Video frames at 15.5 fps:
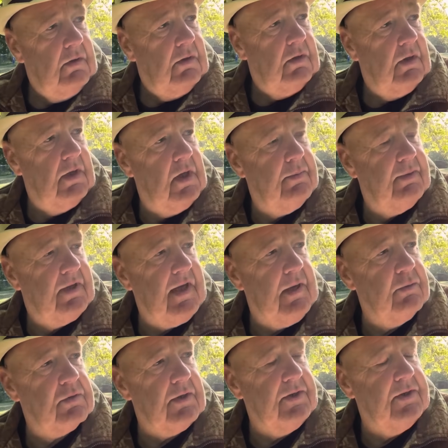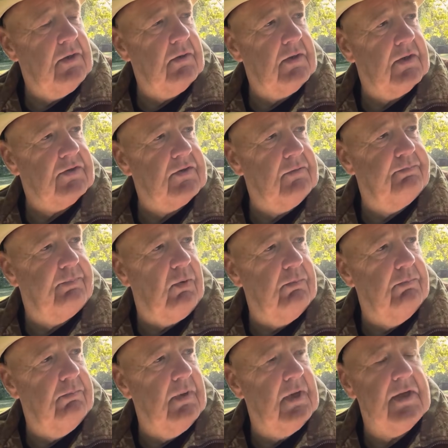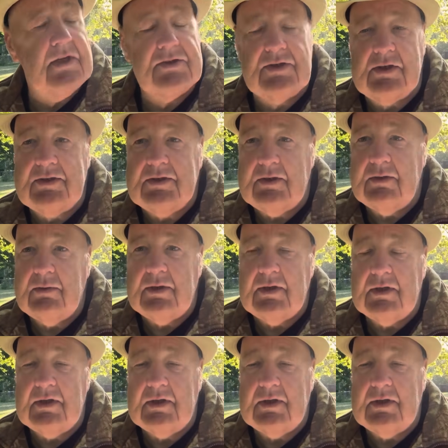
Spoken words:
Labour Council in Doncaster pumped millions into